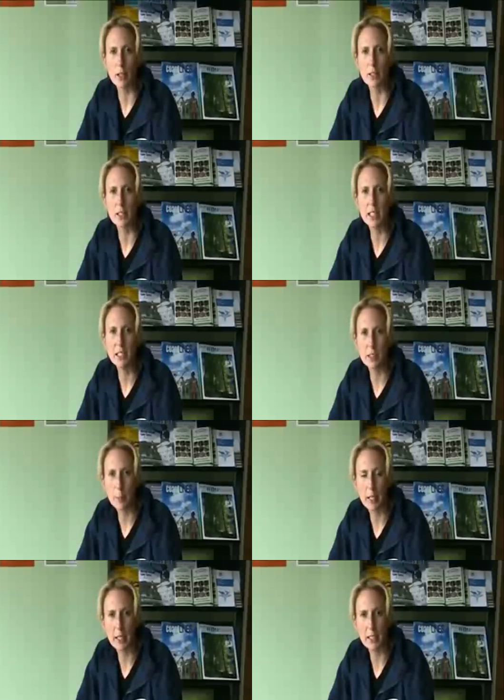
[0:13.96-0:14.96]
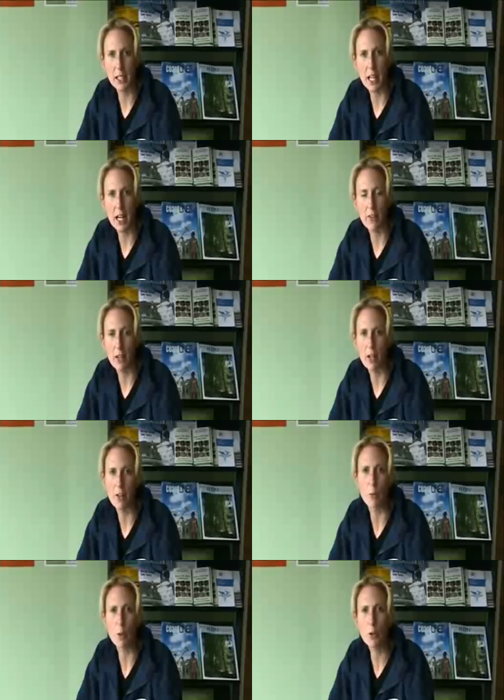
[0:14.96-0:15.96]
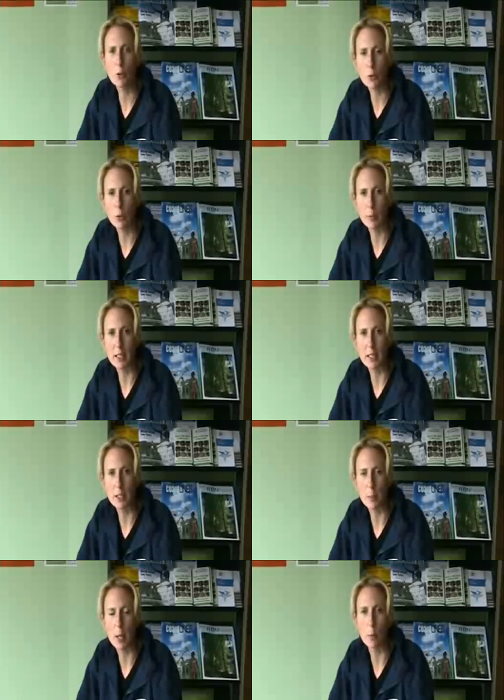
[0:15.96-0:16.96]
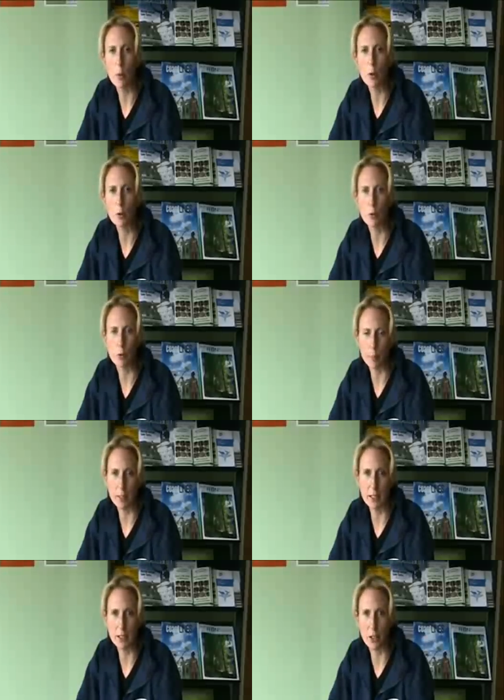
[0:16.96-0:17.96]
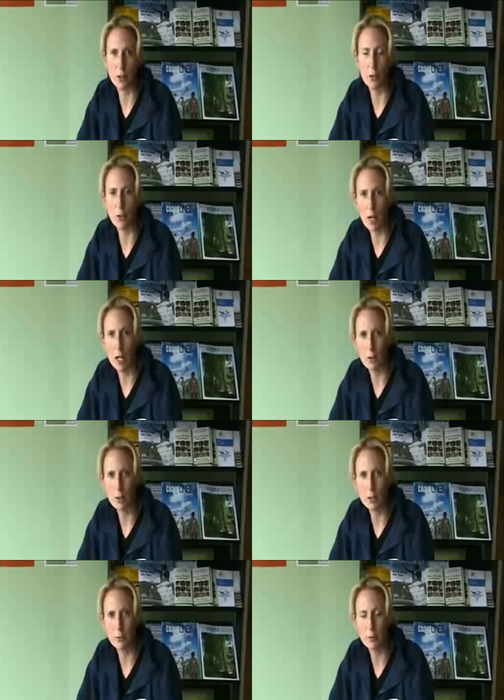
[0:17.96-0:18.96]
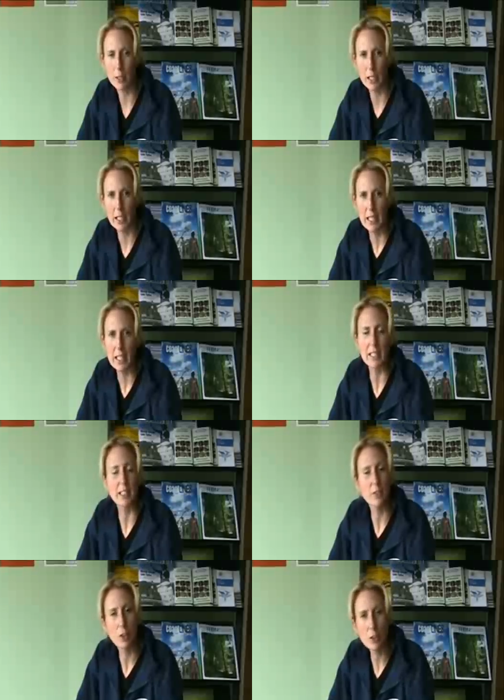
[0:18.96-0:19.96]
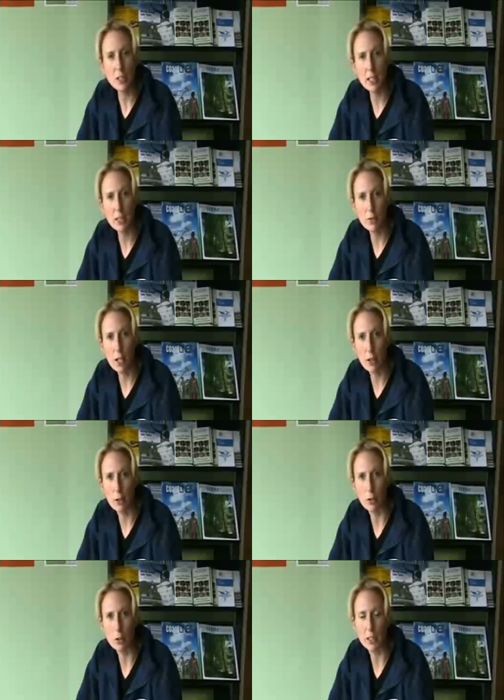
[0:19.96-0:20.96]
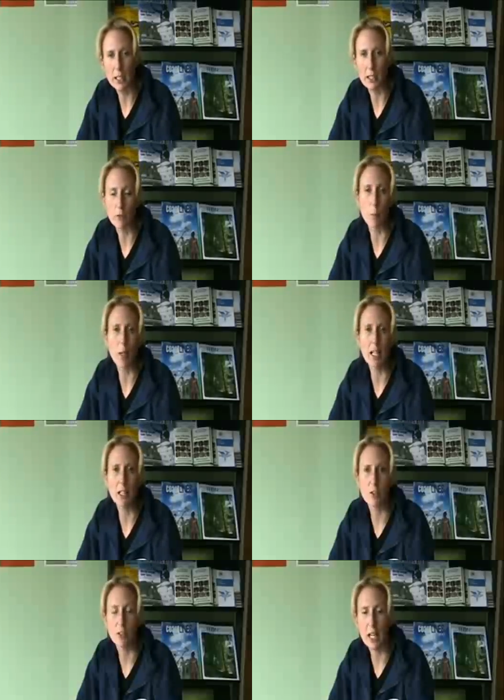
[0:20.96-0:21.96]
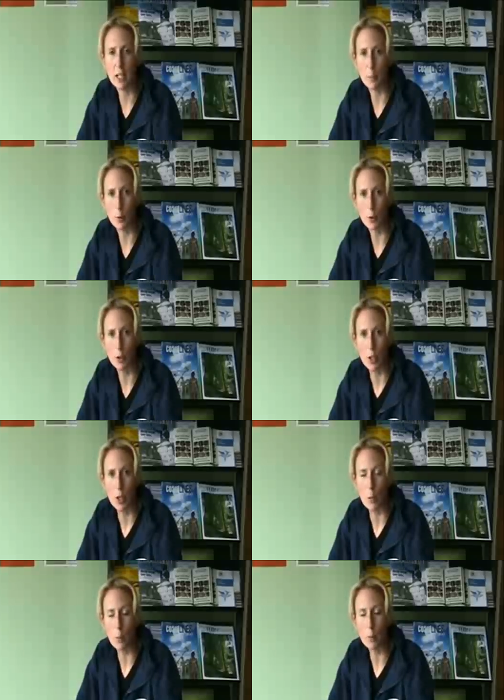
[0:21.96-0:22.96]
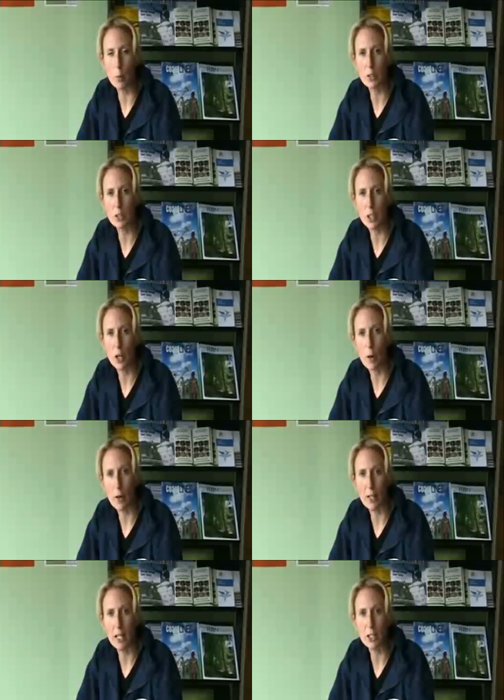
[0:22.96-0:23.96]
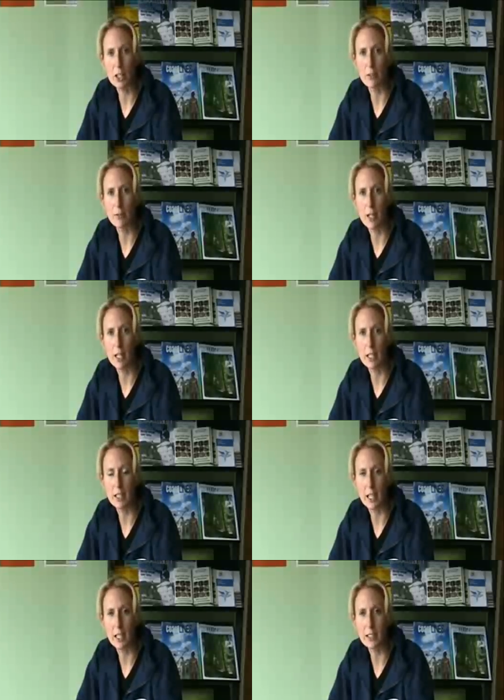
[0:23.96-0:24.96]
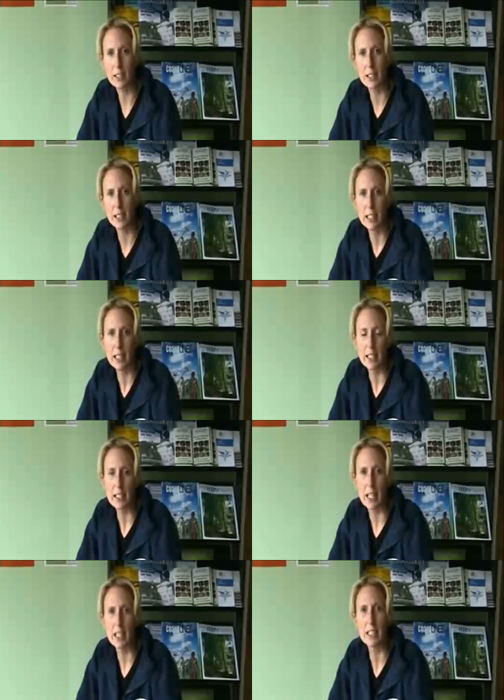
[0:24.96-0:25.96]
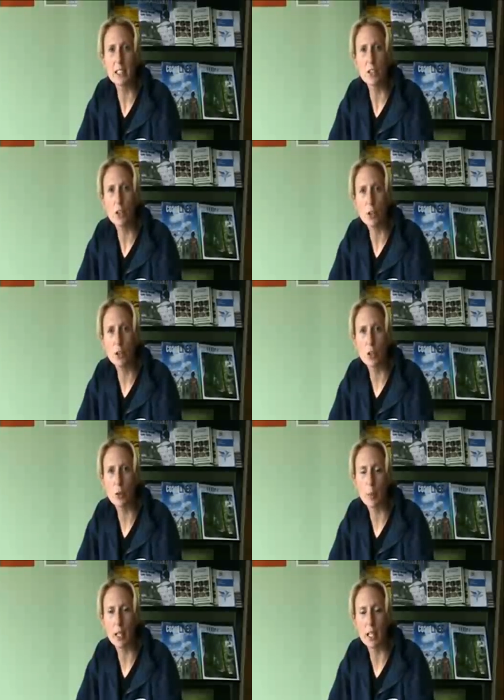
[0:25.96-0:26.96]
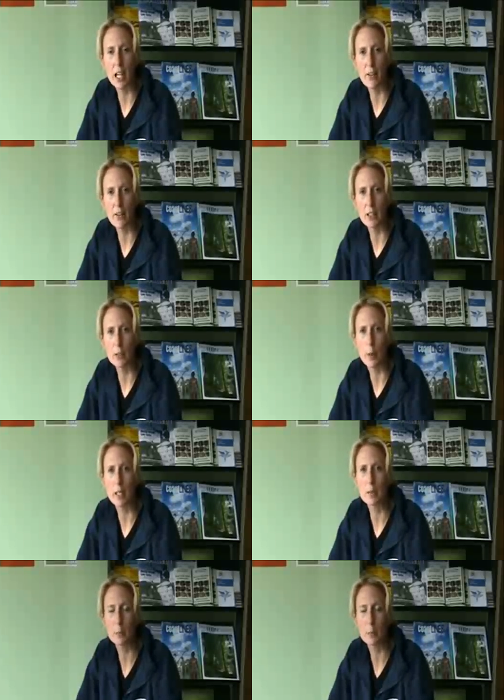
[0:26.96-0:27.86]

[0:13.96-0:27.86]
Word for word: because this depicts an area of 100 metres by 100 metres on the ground. And if you sent a record in of a plant or an animal and we wanted to go out and actually find that, then it's not too big an area to